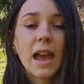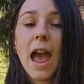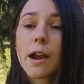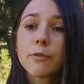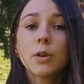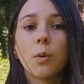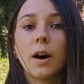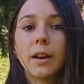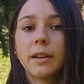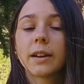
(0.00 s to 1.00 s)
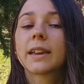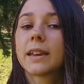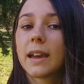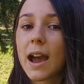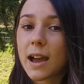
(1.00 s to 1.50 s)
Everyone
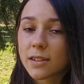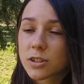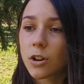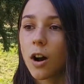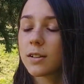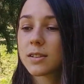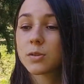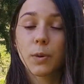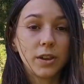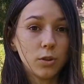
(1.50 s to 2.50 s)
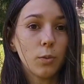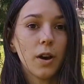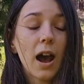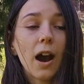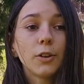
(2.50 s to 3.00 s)
starts where you
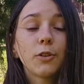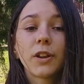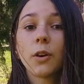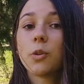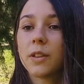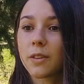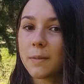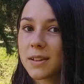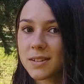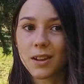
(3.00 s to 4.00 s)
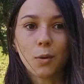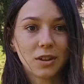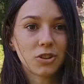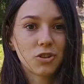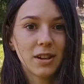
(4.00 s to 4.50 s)
were. How do you think all these amazing
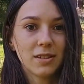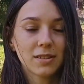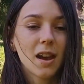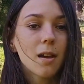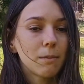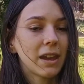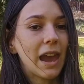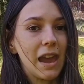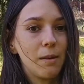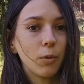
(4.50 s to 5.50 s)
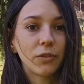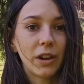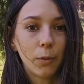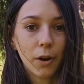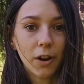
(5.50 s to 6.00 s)
equestrians became what
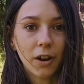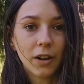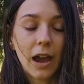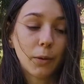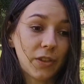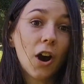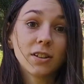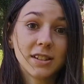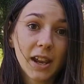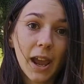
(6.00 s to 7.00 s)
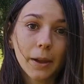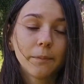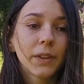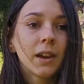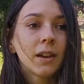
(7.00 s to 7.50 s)
they are today?
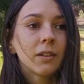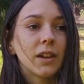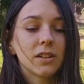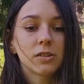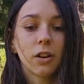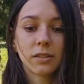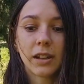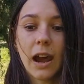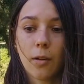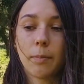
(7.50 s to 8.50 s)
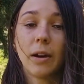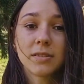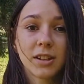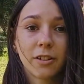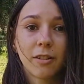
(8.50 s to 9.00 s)
They started out
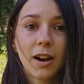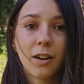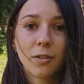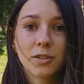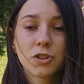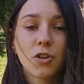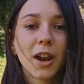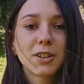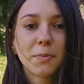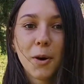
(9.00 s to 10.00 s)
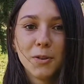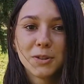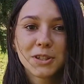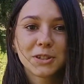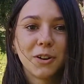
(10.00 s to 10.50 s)
bouncing around, trying to
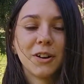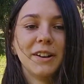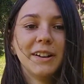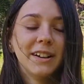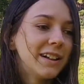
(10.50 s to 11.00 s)
post on